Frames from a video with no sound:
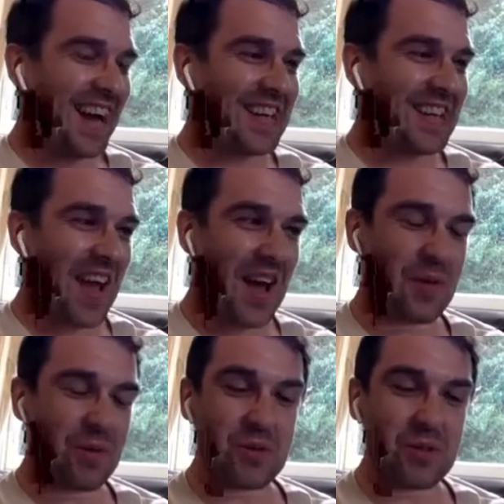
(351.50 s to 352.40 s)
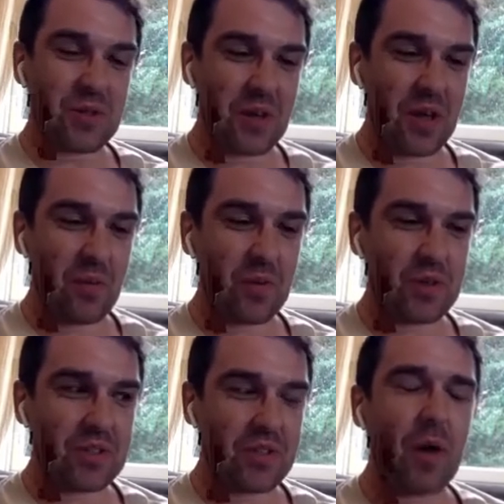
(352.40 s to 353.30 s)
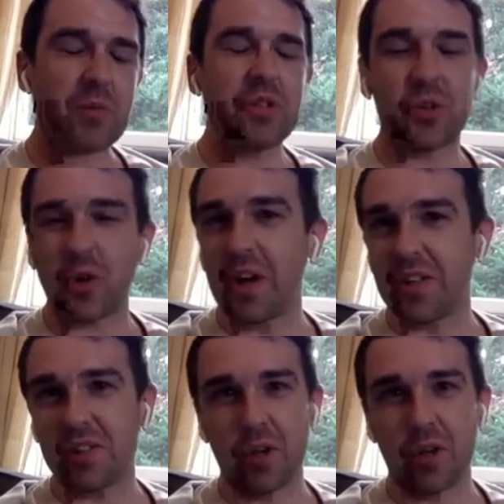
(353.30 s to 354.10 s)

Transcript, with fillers: and yeah, it was, it was, that was the greatest